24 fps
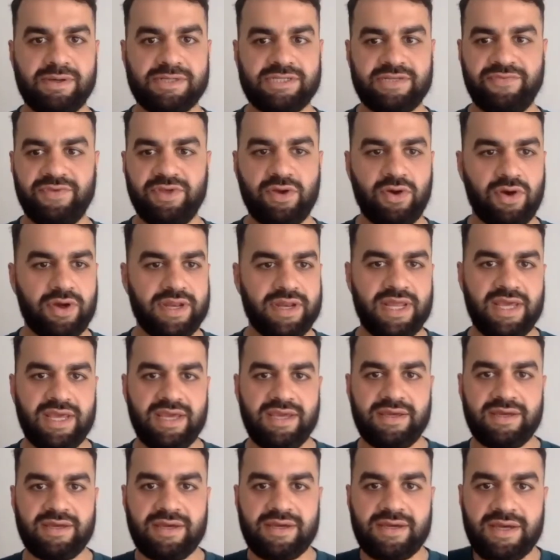have you got
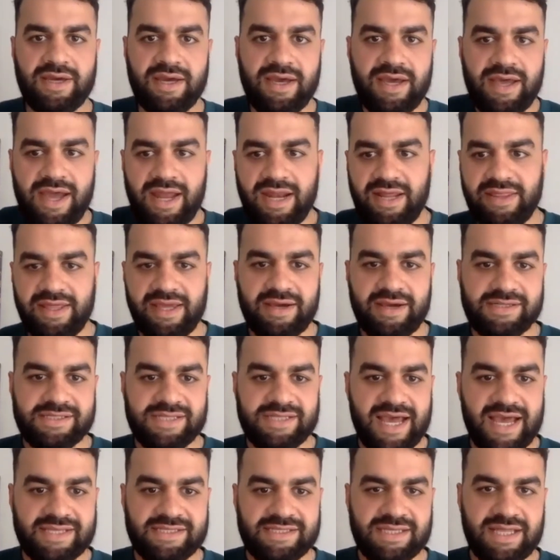anything else
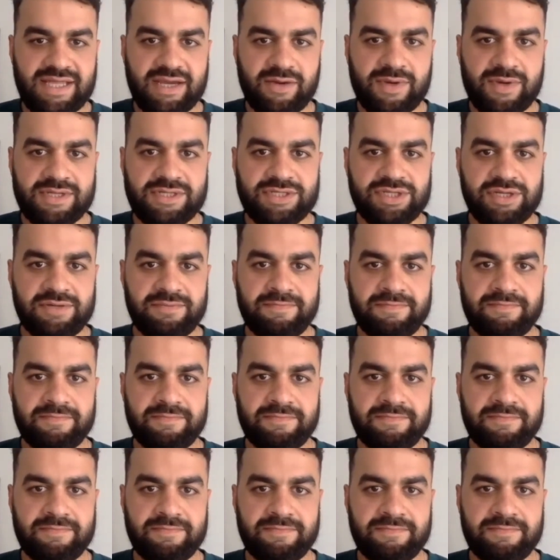to add to that question?